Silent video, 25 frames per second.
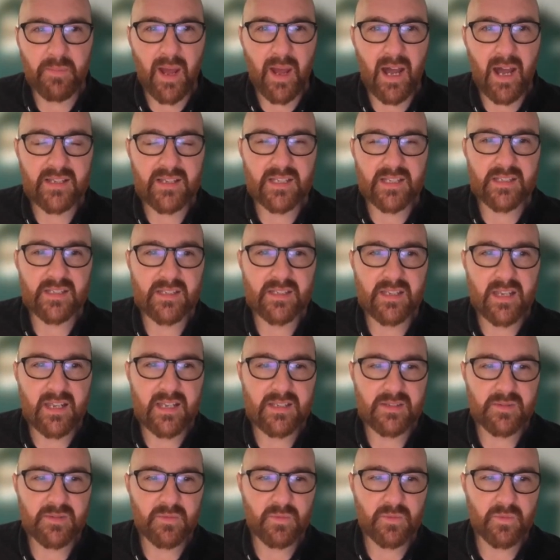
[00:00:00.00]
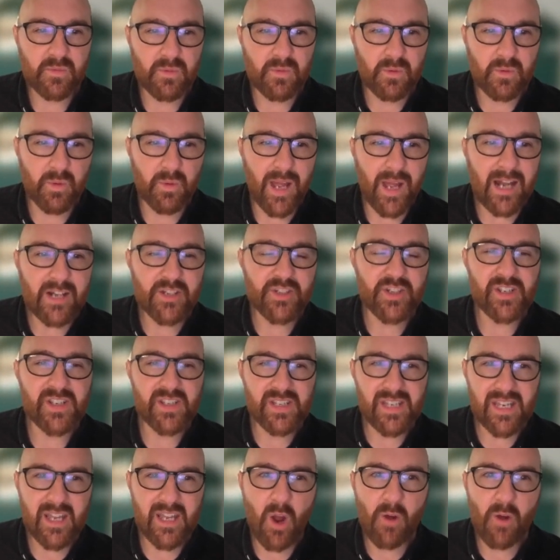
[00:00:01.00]
parts is we actually
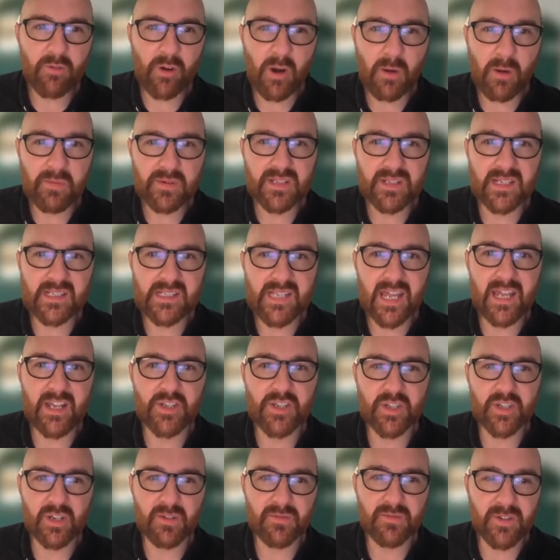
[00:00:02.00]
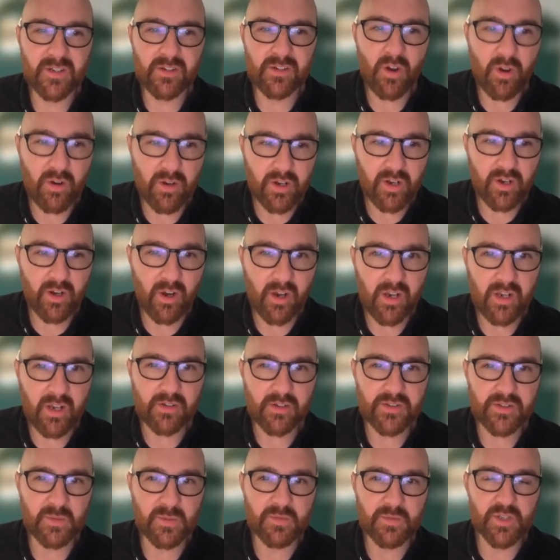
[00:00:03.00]
see overrepresentation of a
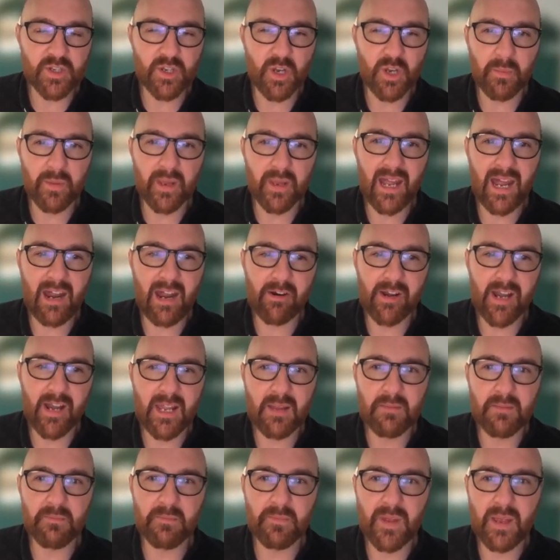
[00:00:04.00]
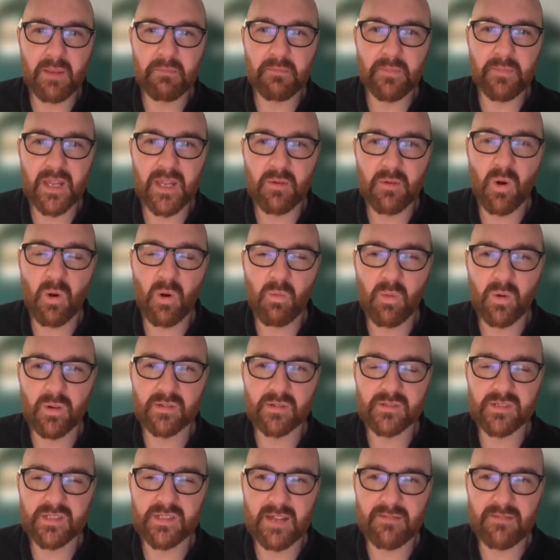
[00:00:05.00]
non-canonical subgenomic RNA in
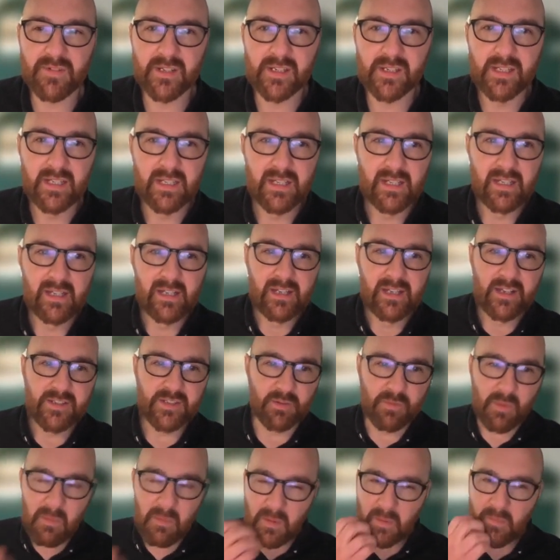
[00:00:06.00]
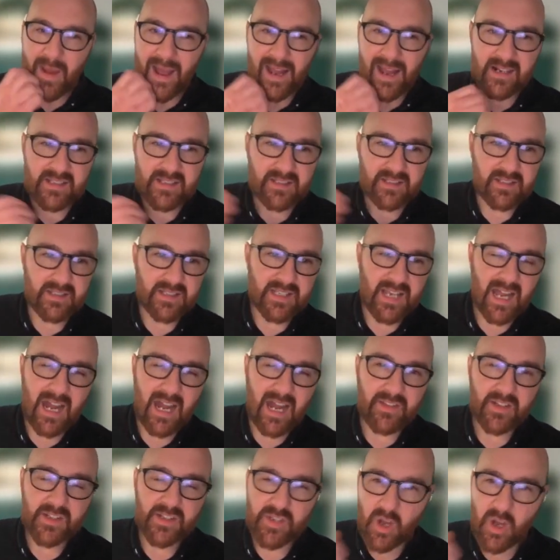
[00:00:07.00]
B.1.1.7. So remember back to the start
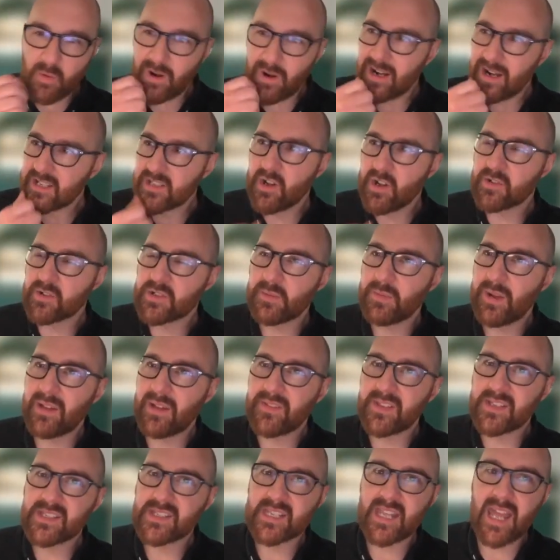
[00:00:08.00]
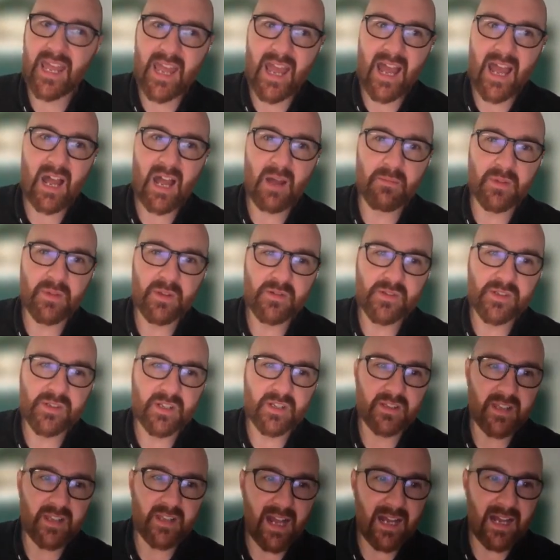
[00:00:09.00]
of the talk where I talked about this Cta
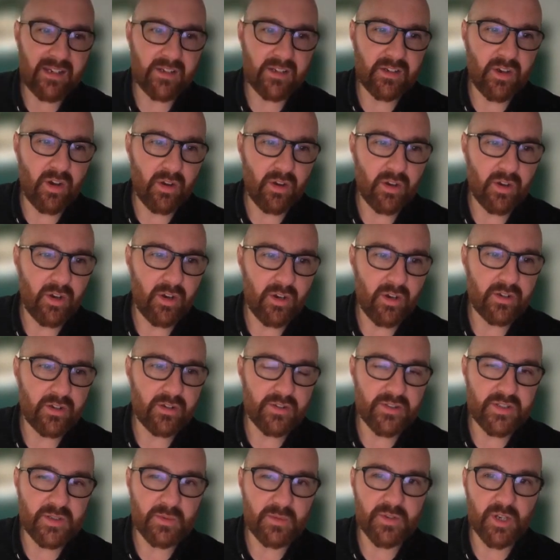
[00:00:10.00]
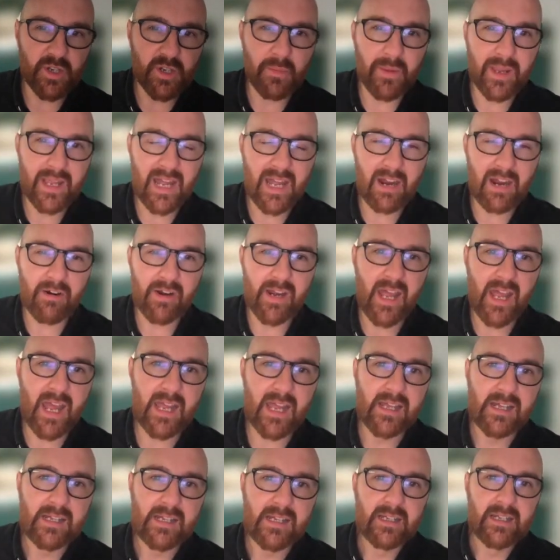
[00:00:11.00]
mutant that had a non-canonical subgenomic
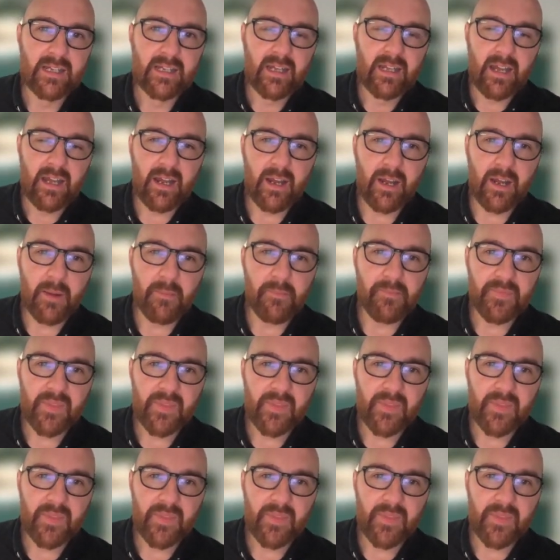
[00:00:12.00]
RNA. A